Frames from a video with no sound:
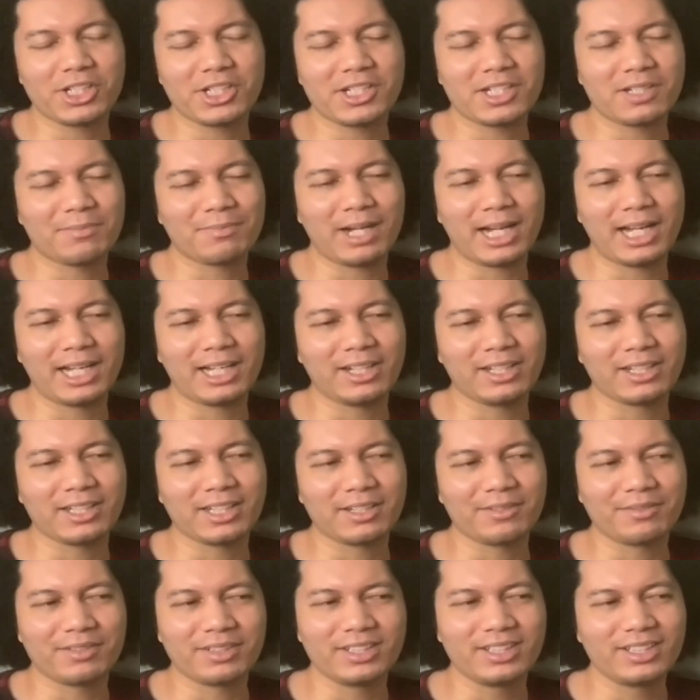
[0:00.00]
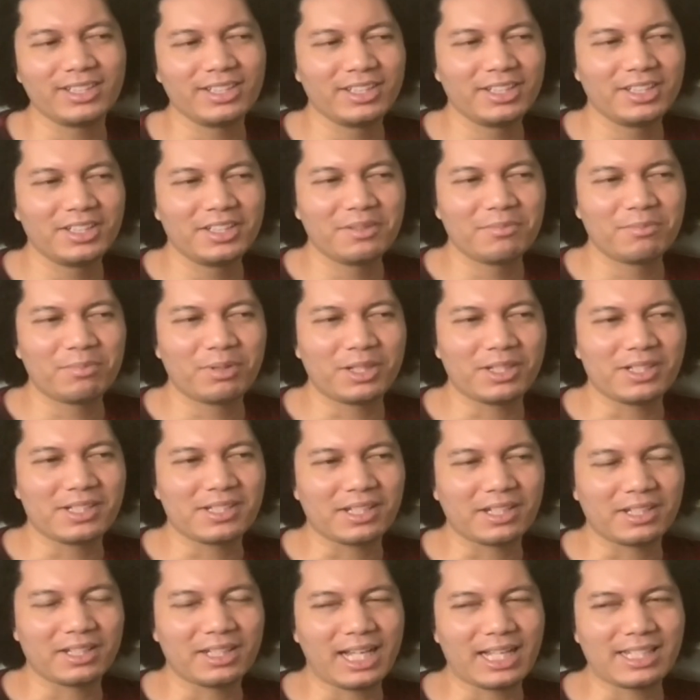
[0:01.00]
smiled and put his
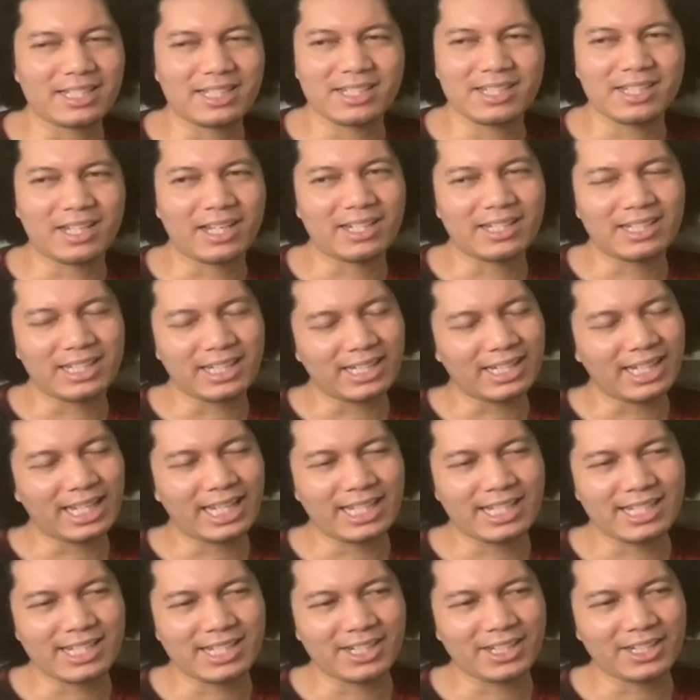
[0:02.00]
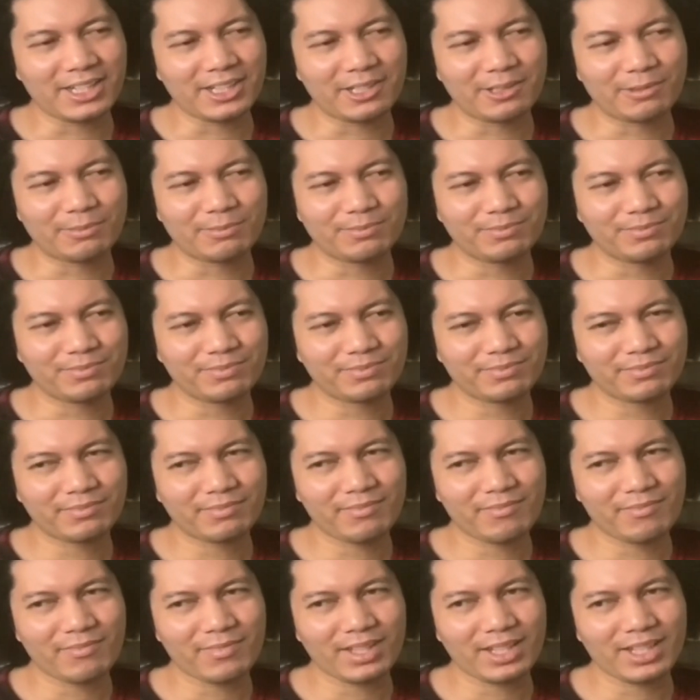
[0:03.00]
sunglasses on, didn't answer him,
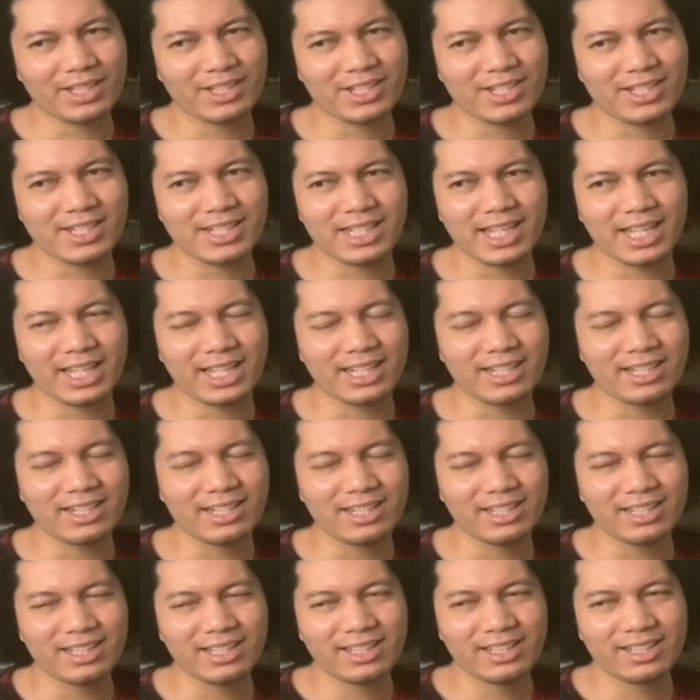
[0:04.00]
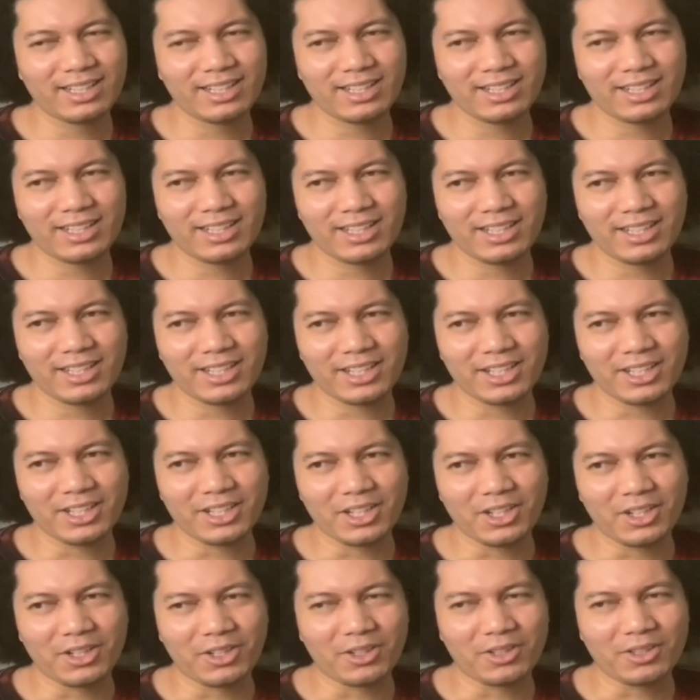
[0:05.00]
and just said, you
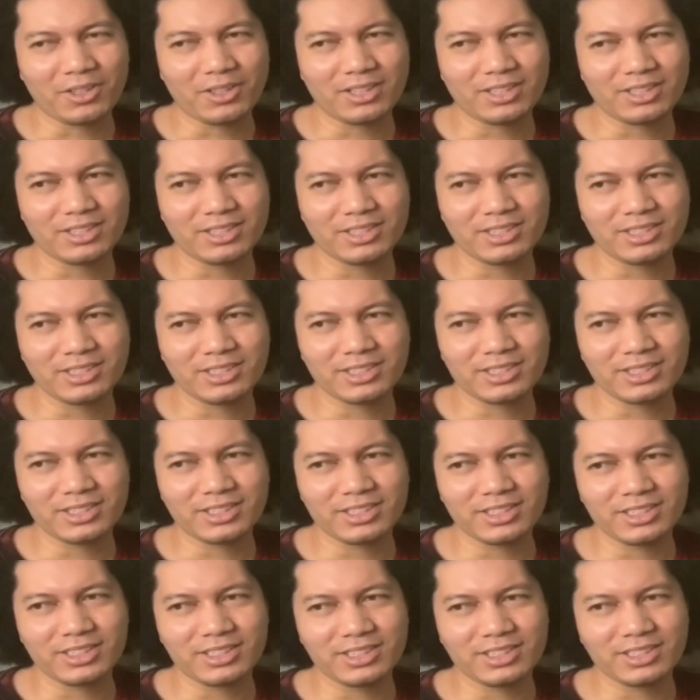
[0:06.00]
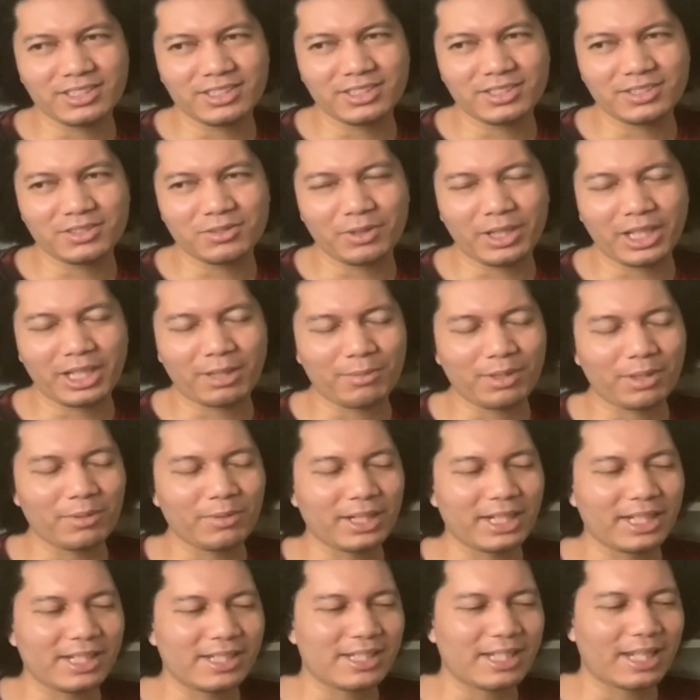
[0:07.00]
know, wake me
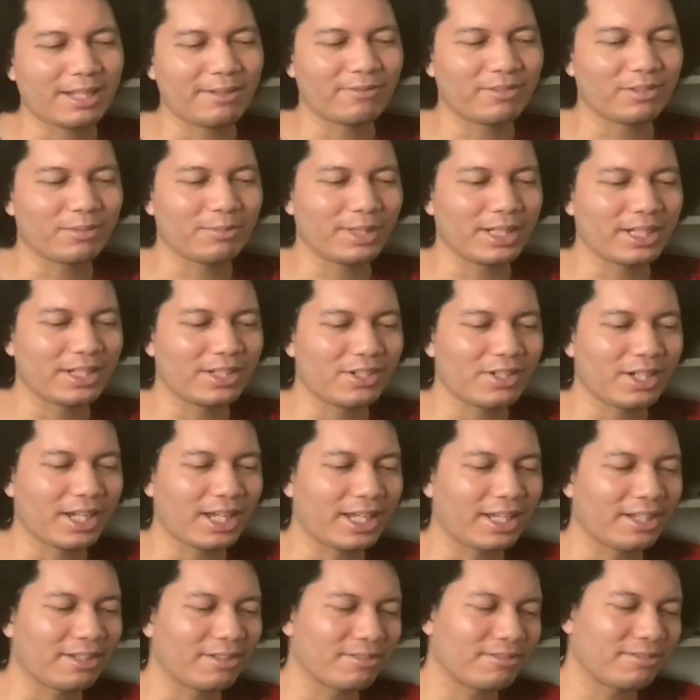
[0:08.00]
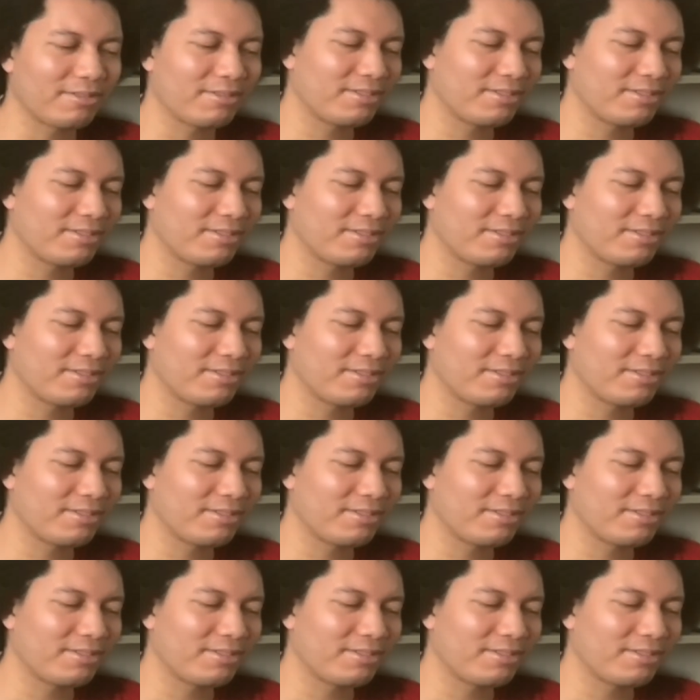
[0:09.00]
when it's time for me to drive.